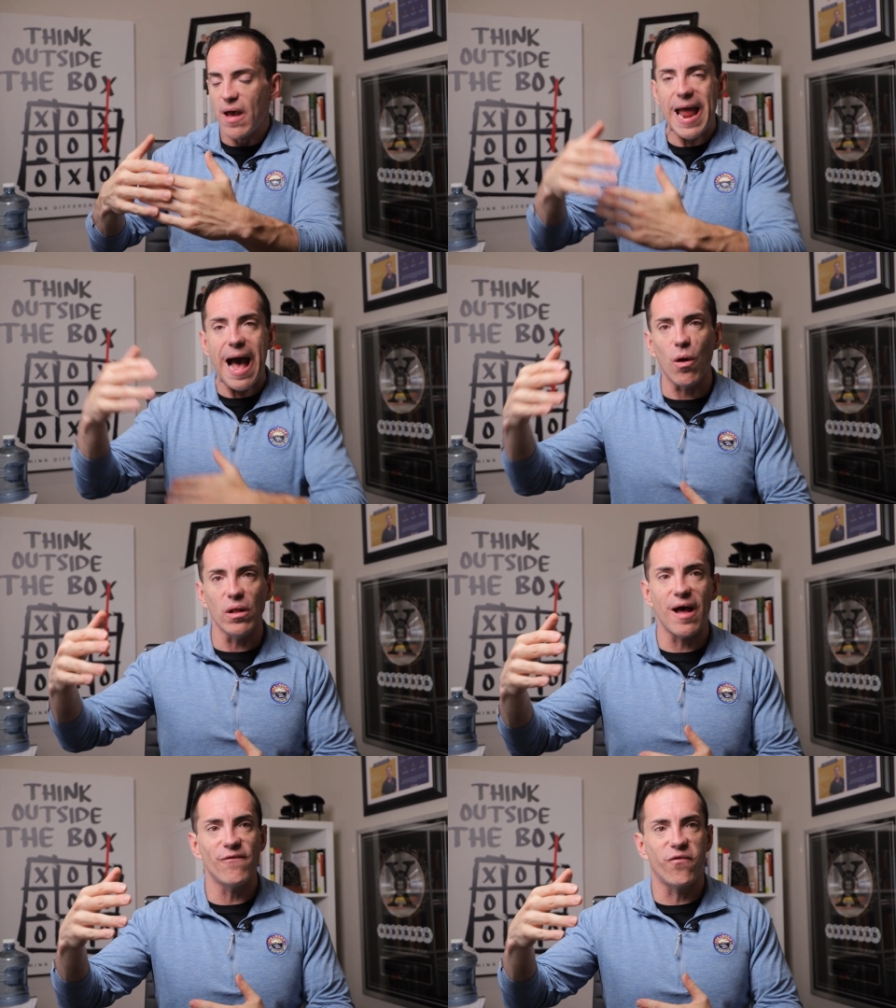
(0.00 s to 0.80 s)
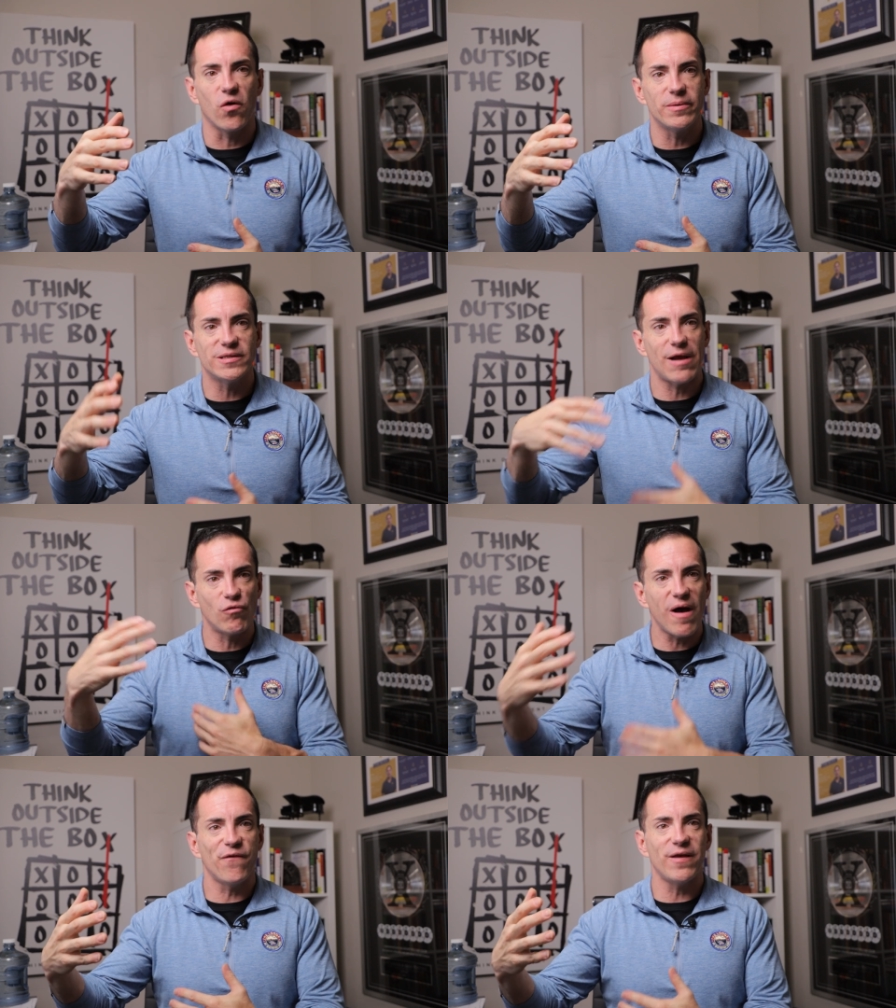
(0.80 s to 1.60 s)
an outline form to say
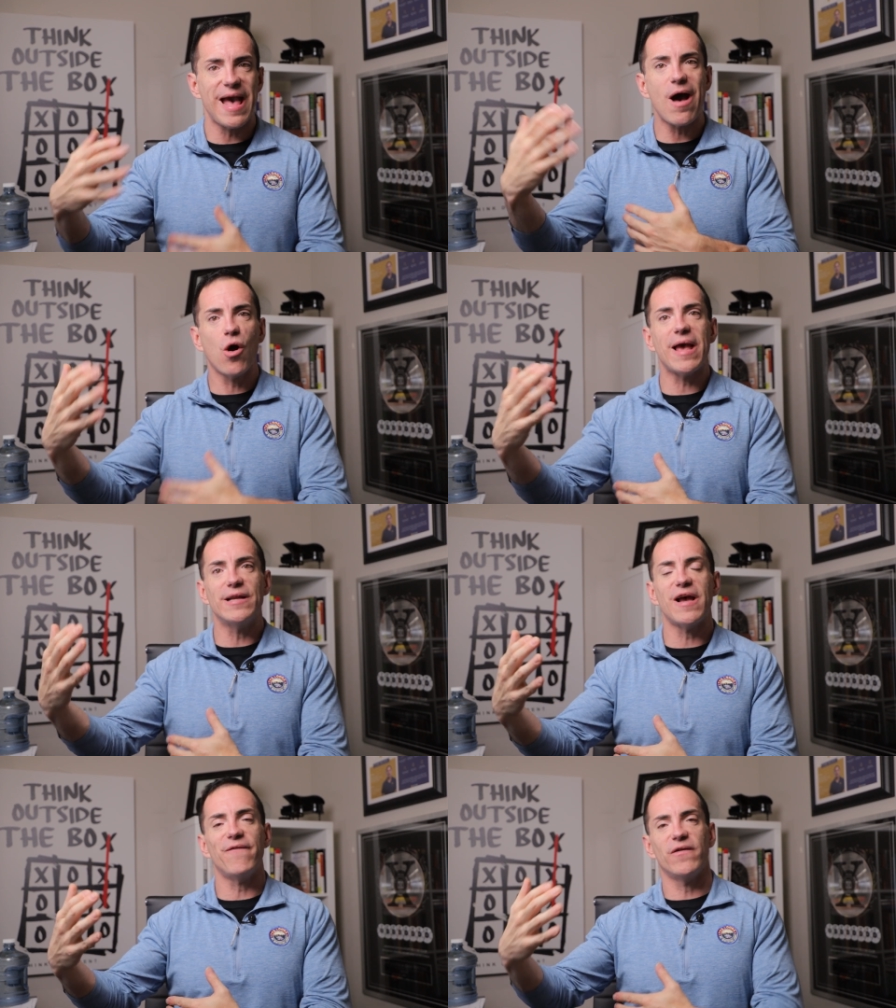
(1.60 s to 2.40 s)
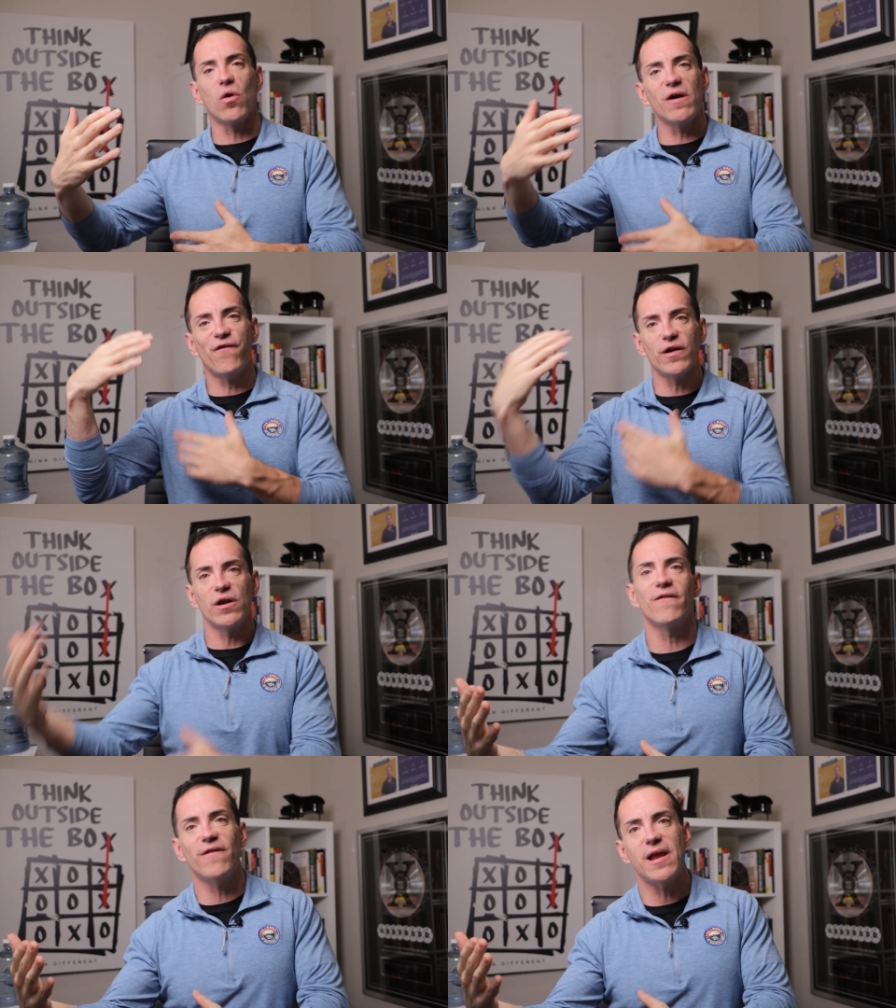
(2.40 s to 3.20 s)
roughly, okay, Jeff, in order for
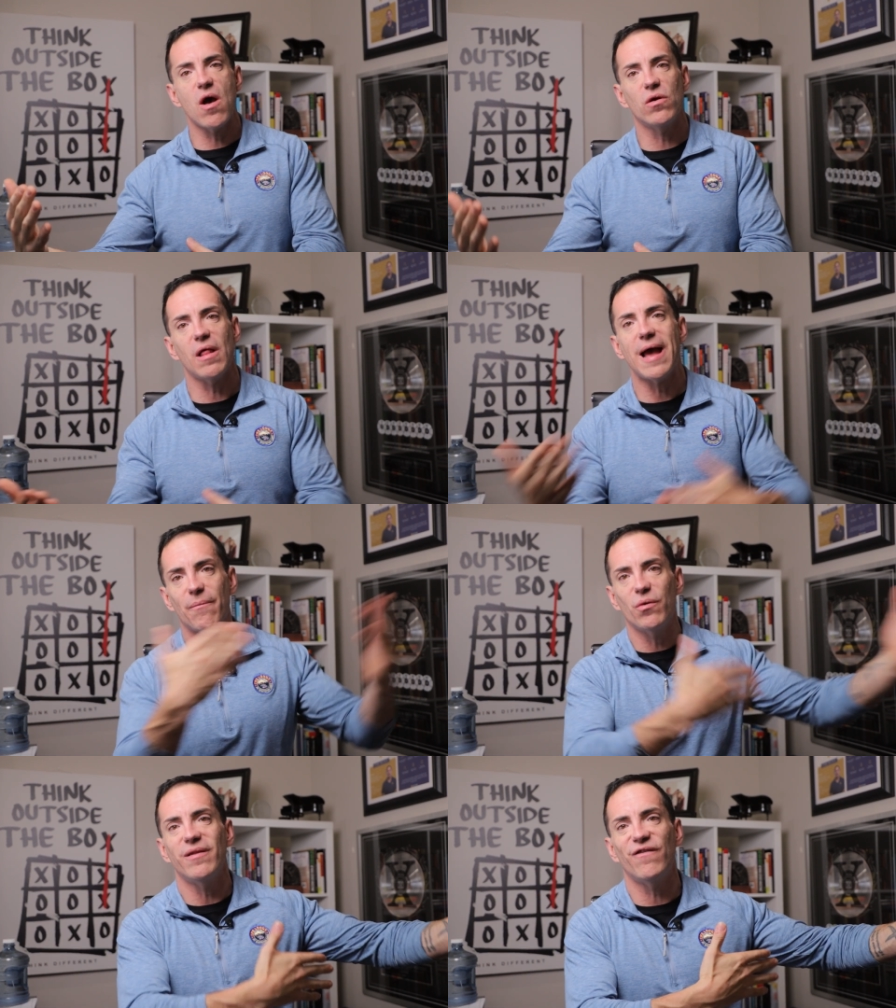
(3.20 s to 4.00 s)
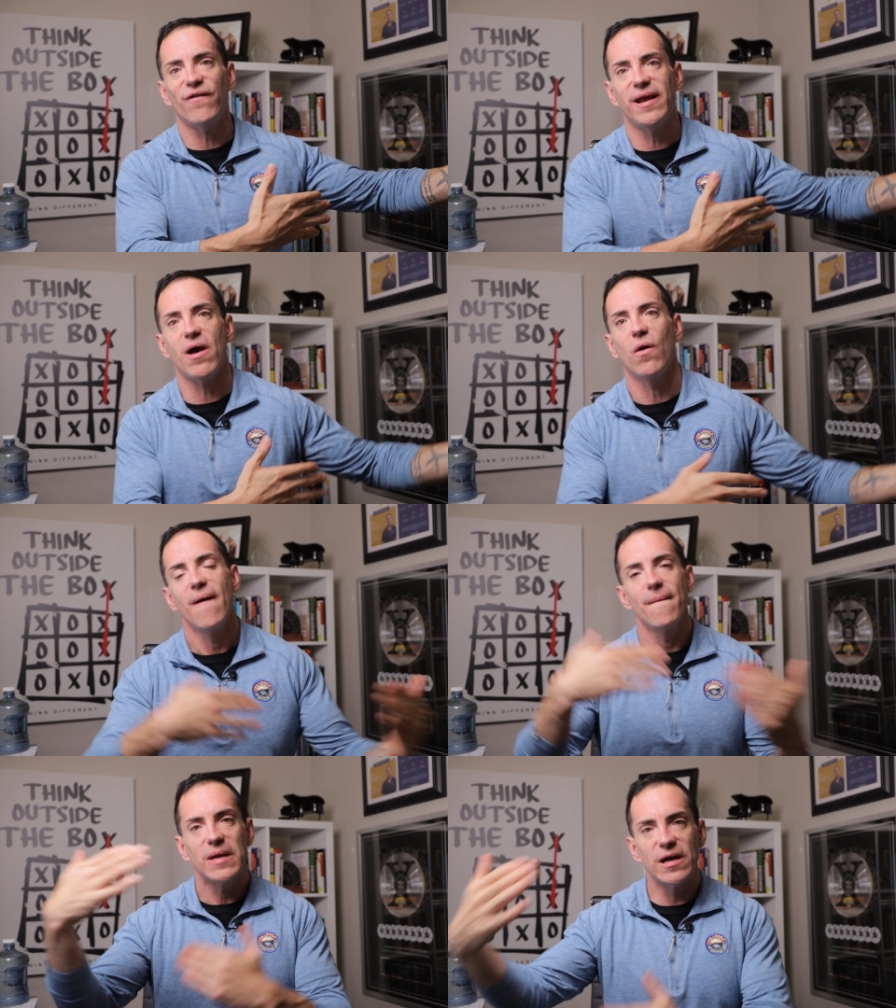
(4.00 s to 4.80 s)
your video to line up with this video,
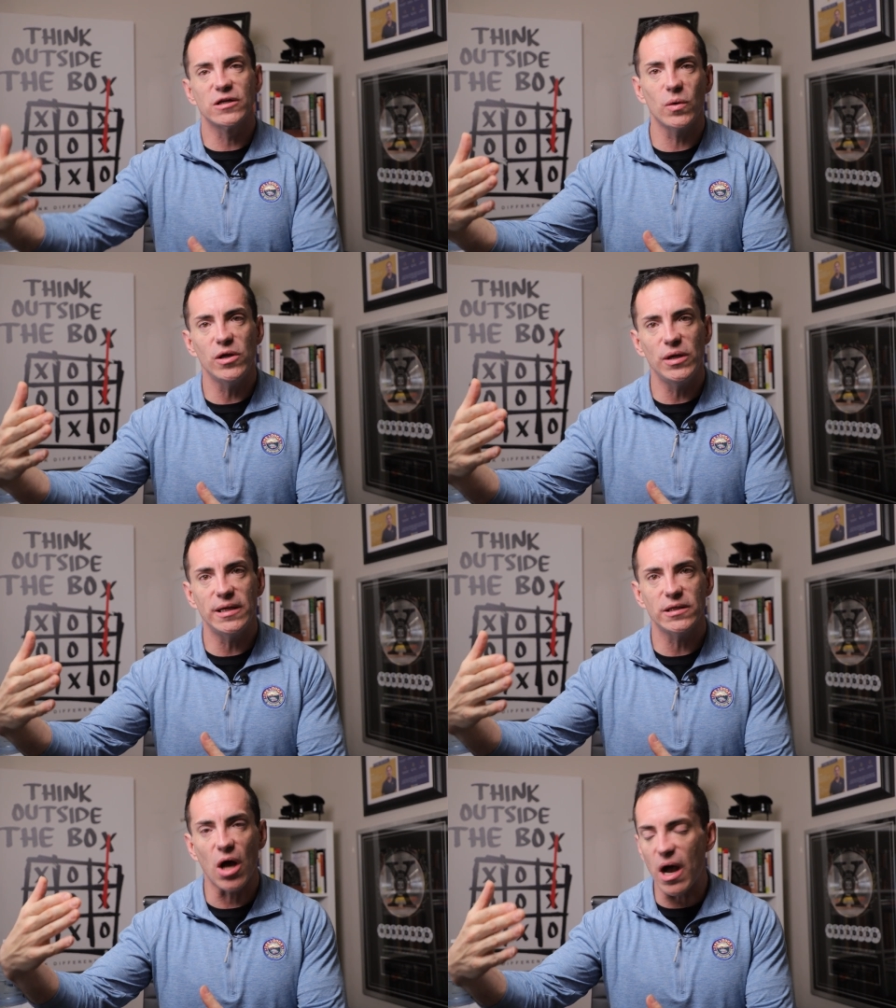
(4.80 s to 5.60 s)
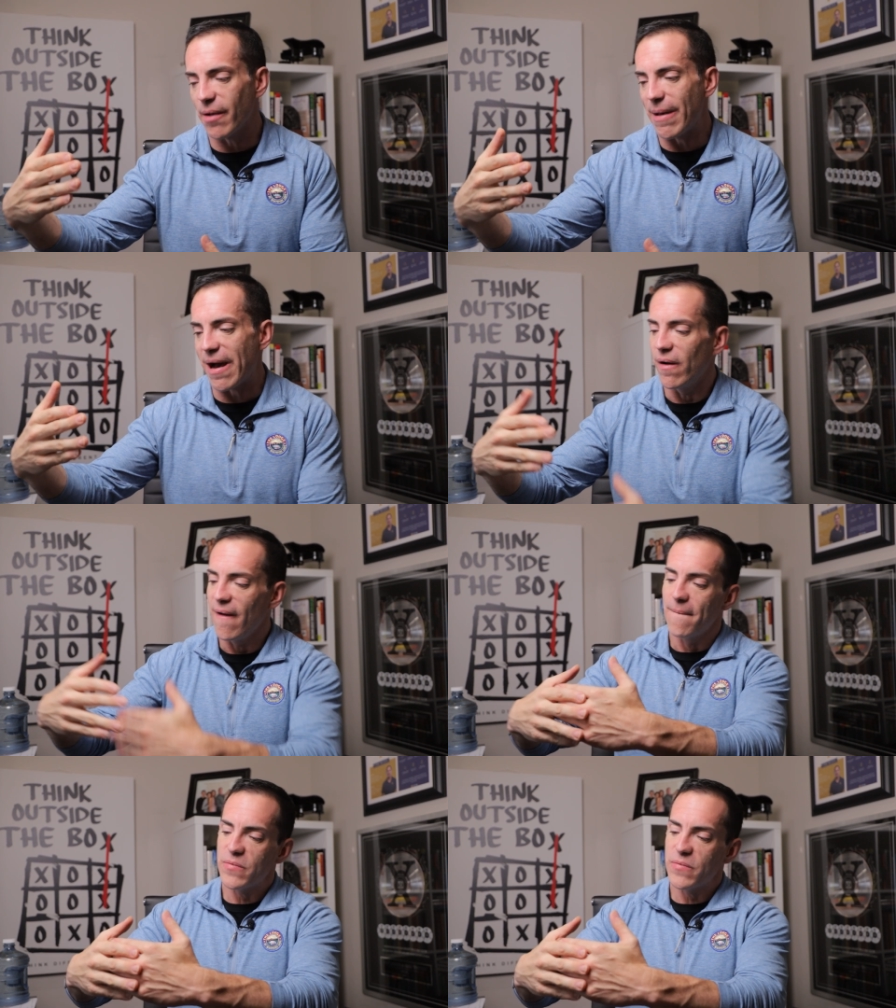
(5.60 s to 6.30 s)
here's what you need to talk about.